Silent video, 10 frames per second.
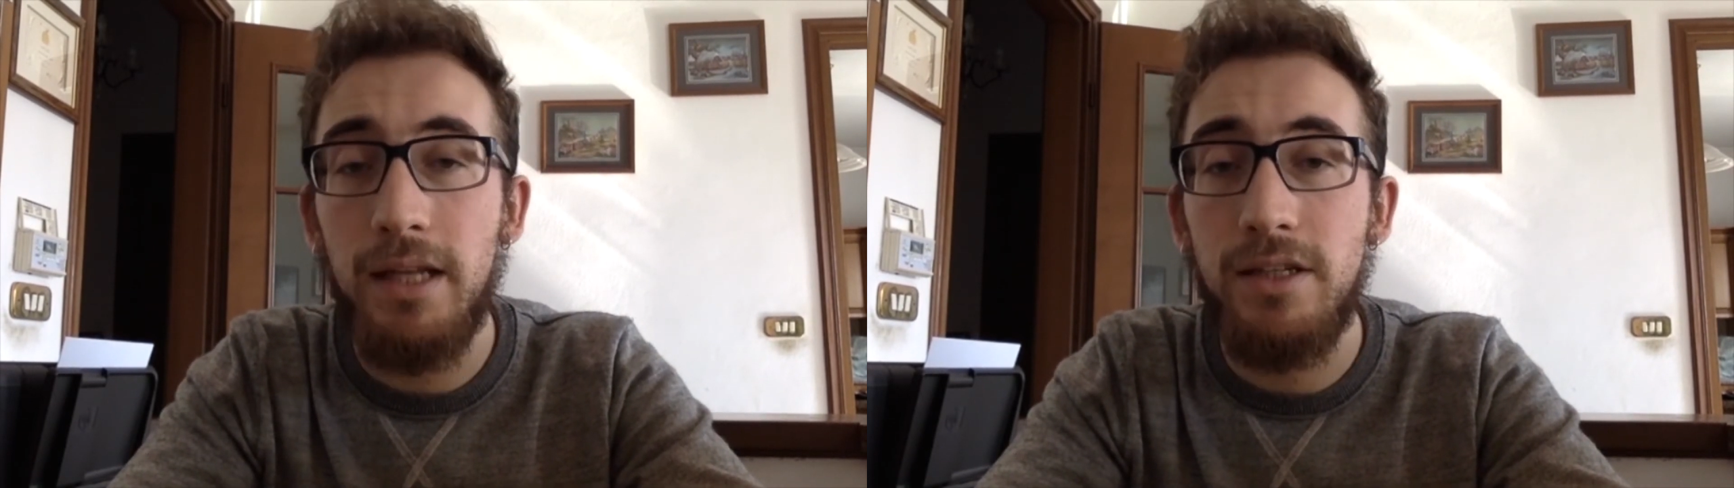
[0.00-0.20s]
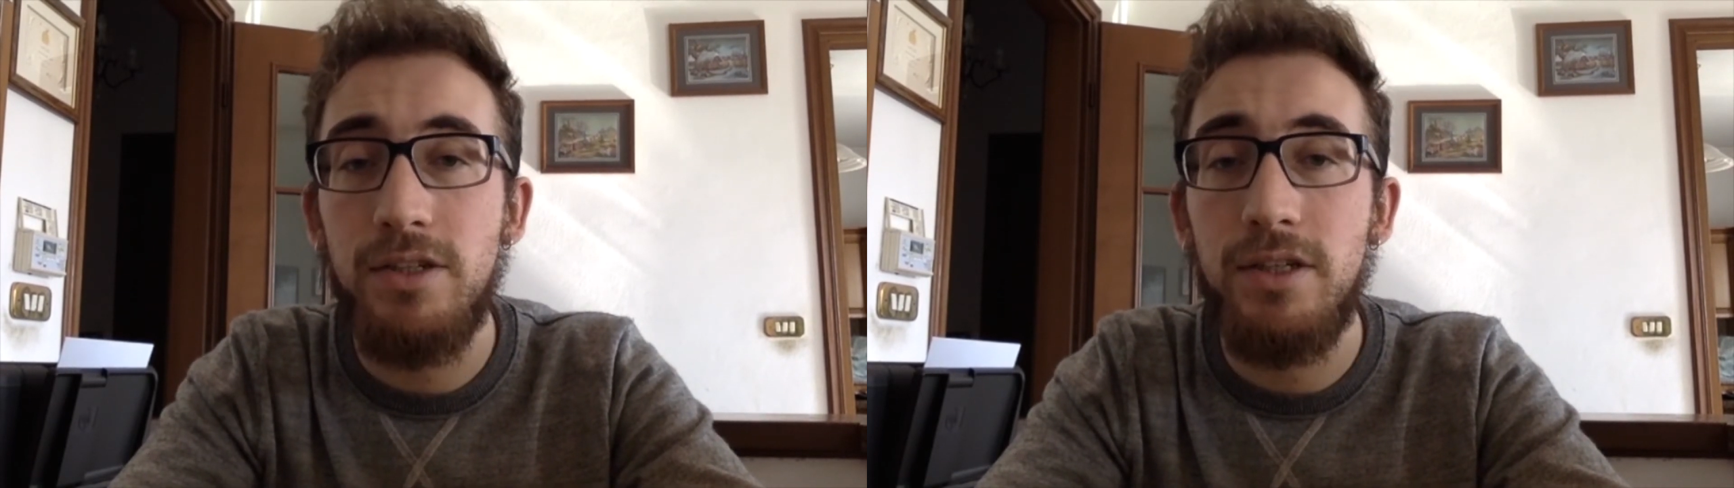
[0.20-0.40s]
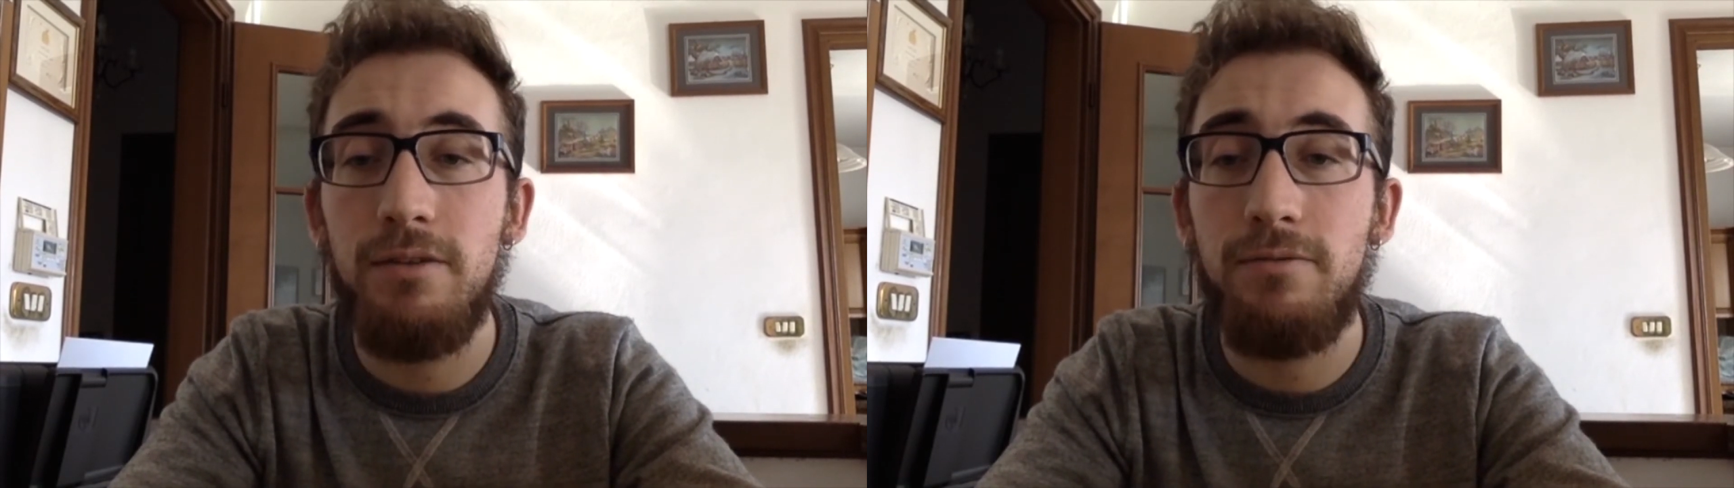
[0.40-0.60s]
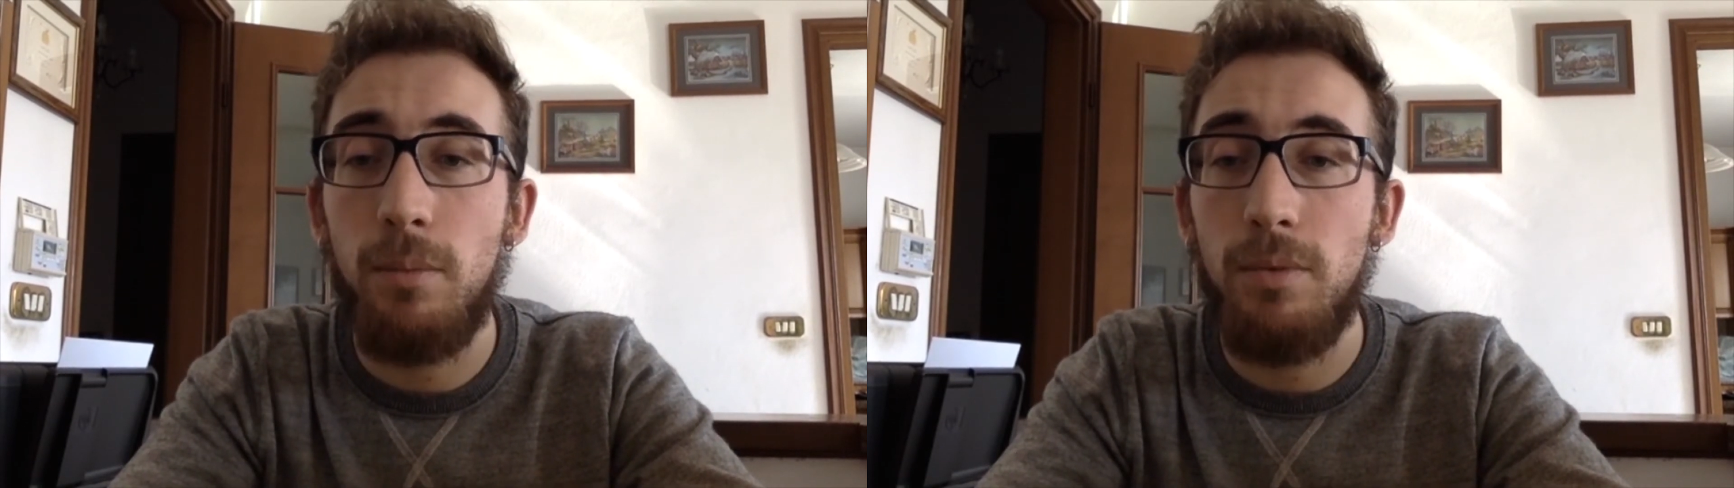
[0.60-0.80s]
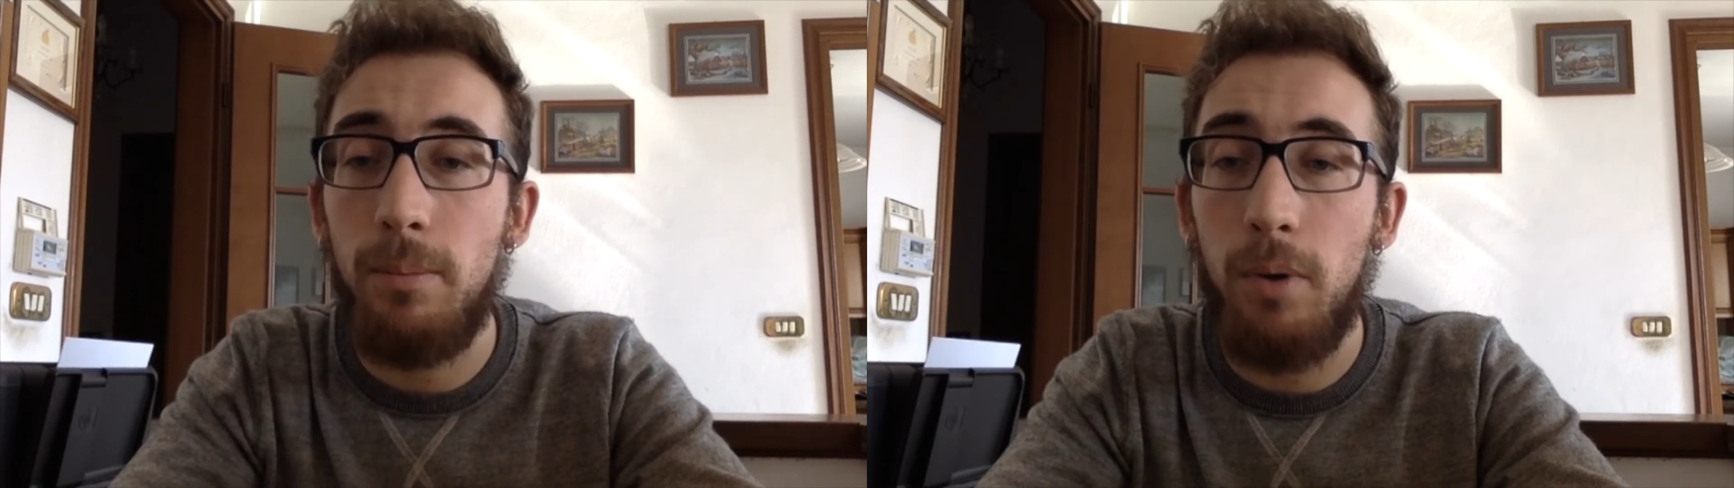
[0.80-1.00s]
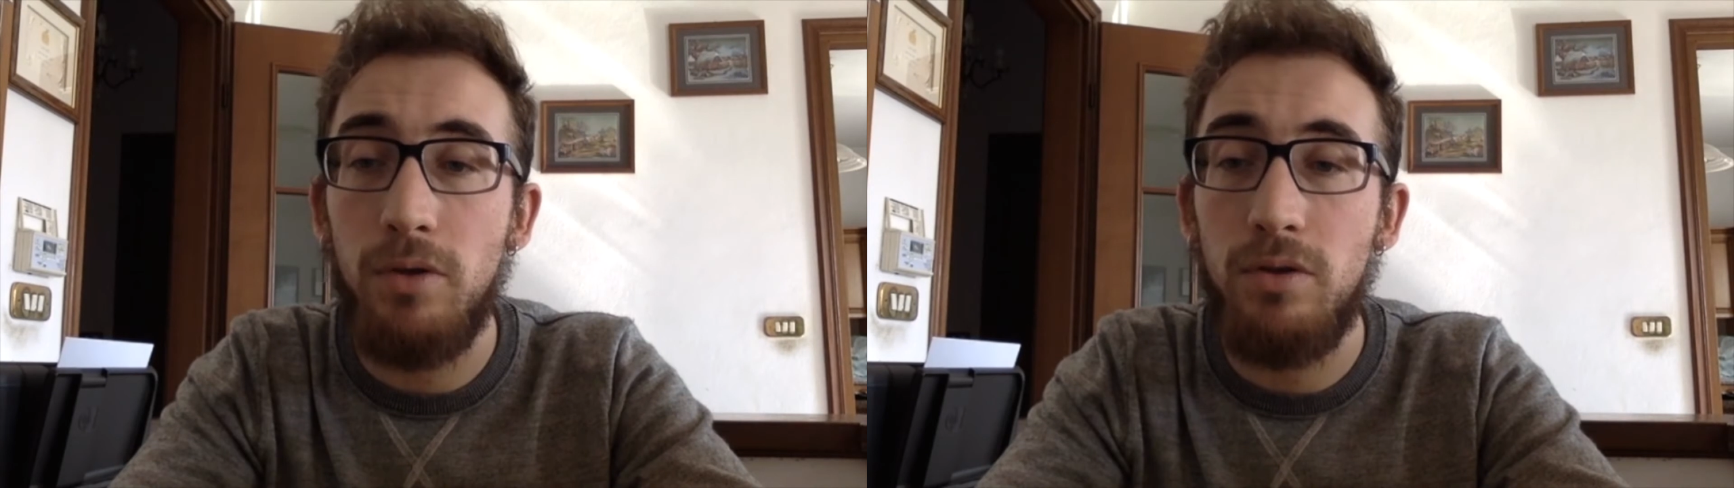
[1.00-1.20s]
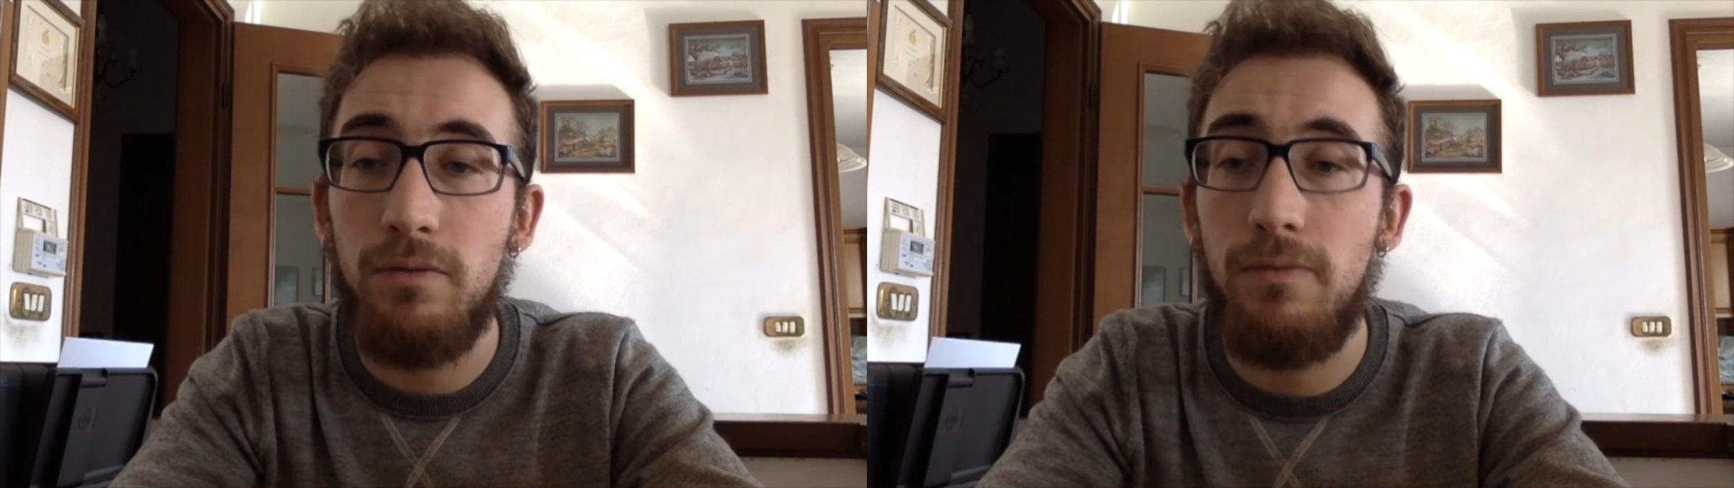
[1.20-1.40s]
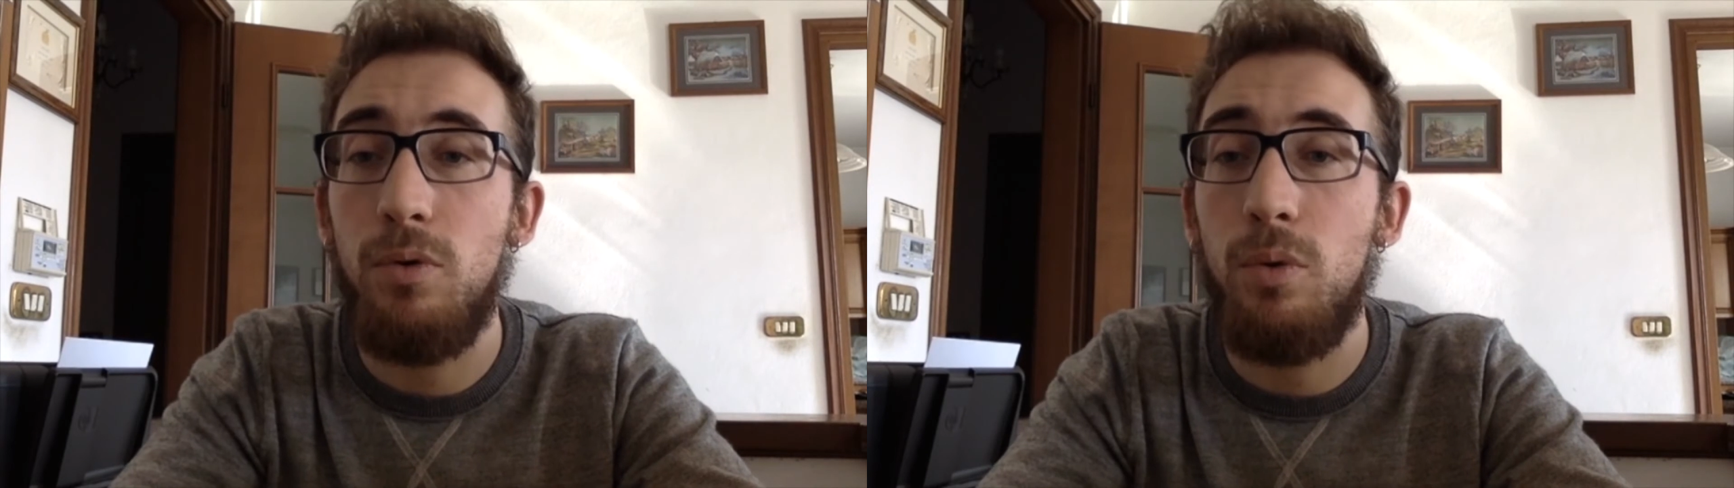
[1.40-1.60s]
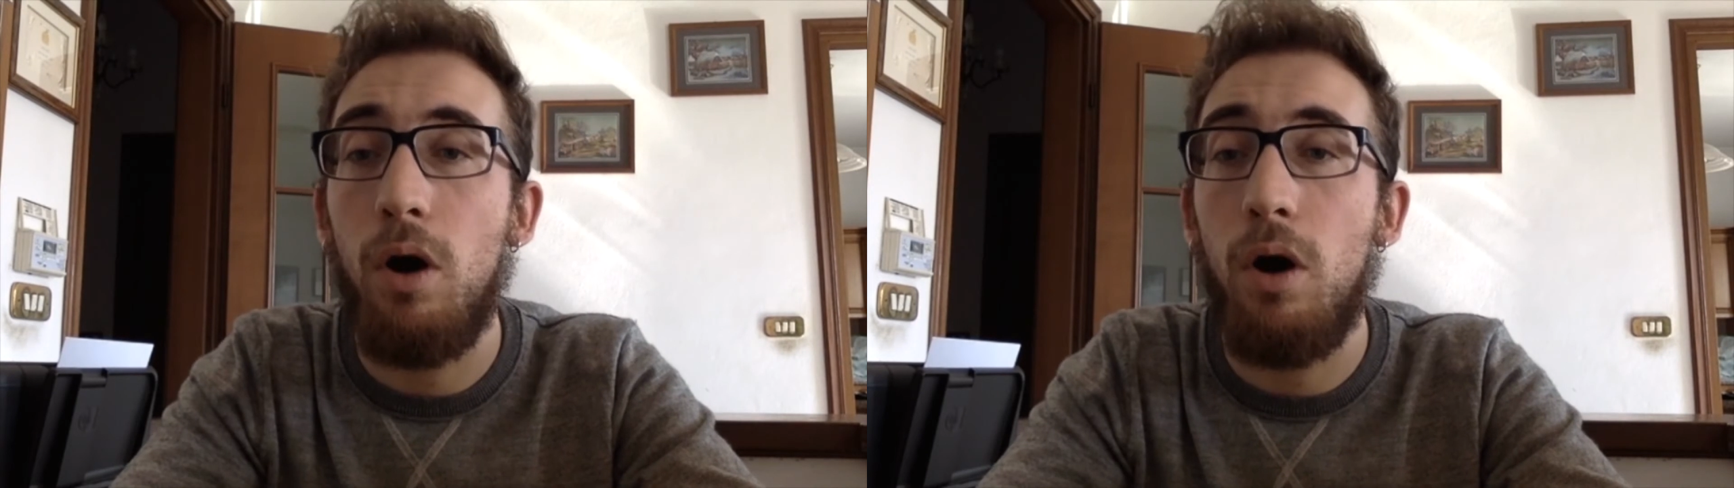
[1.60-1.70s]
and from the point of view